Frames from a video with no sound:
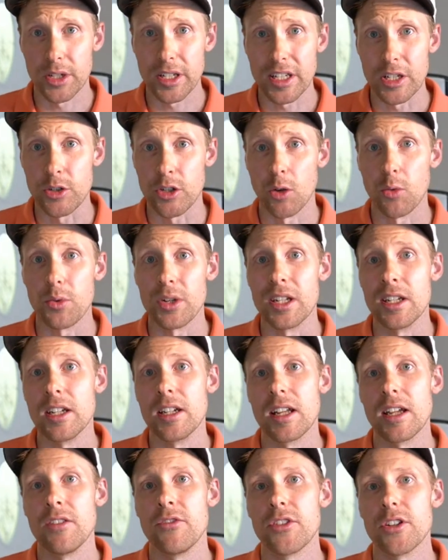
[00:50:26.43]
You don't need
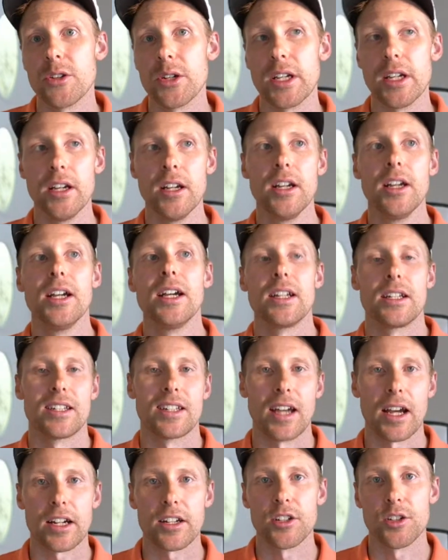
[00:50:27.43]
a very
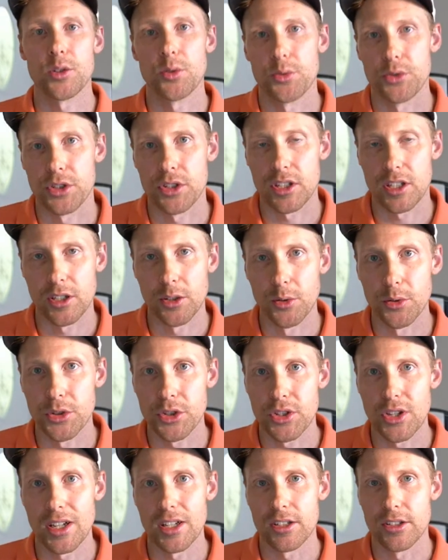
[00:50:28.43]
technical skill
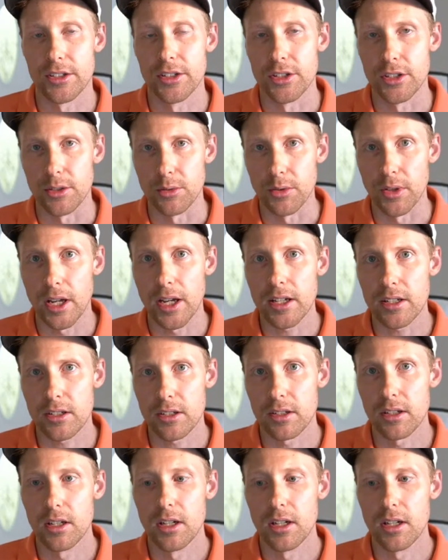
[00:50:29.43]
set to do that.